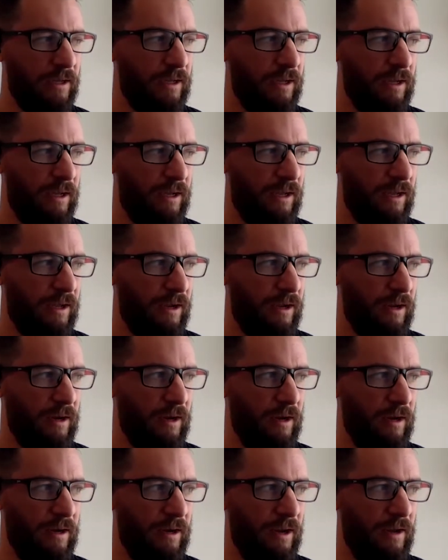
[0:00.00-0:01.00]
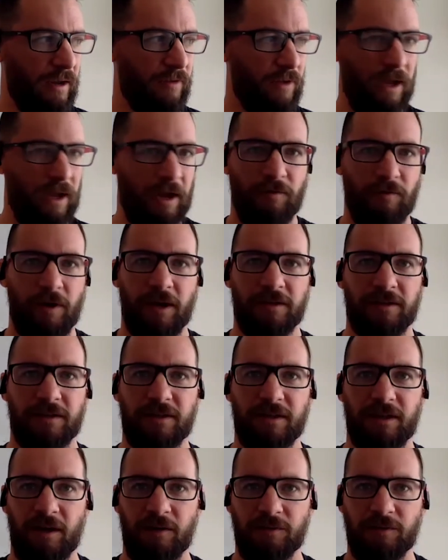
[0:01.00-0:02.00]
uh, never at
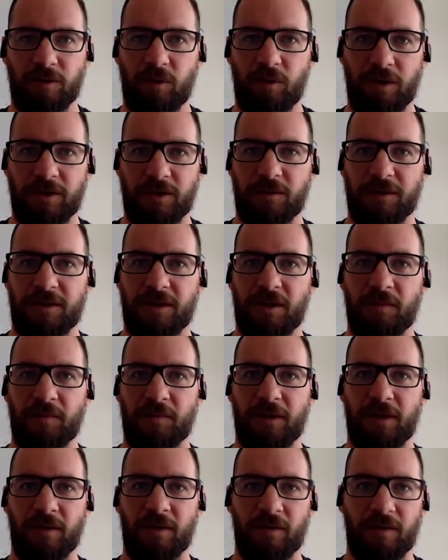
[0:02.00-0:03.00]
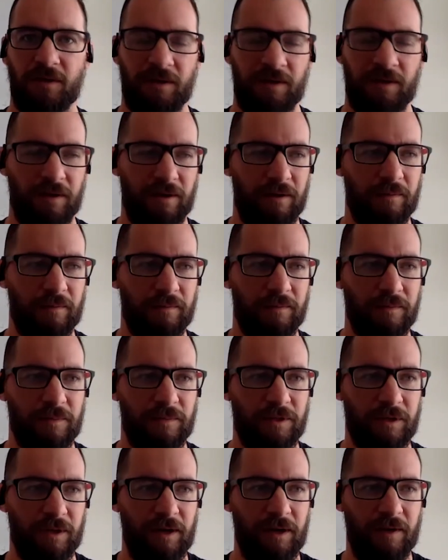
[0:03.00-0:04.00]
rest. I was always doing something. Um,
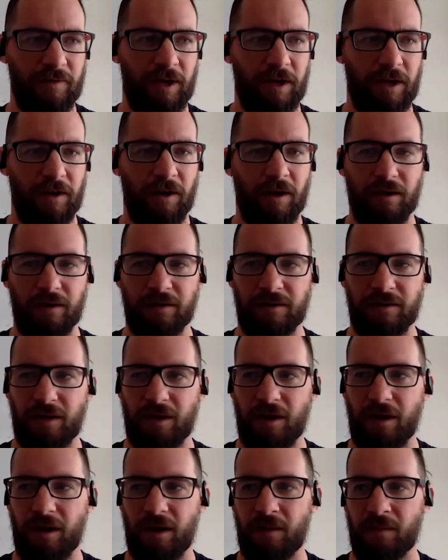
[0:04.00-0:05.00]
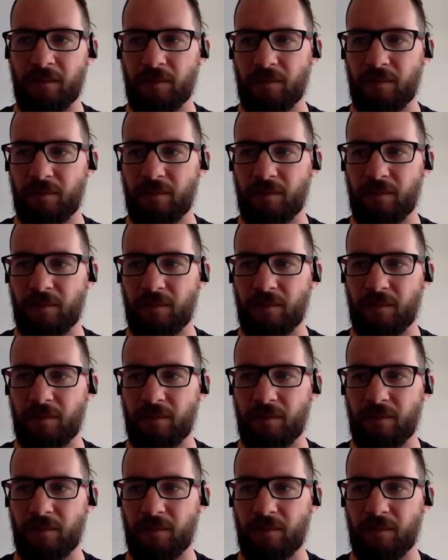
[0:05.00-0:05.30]
so I never had. Did, you, did you have uh,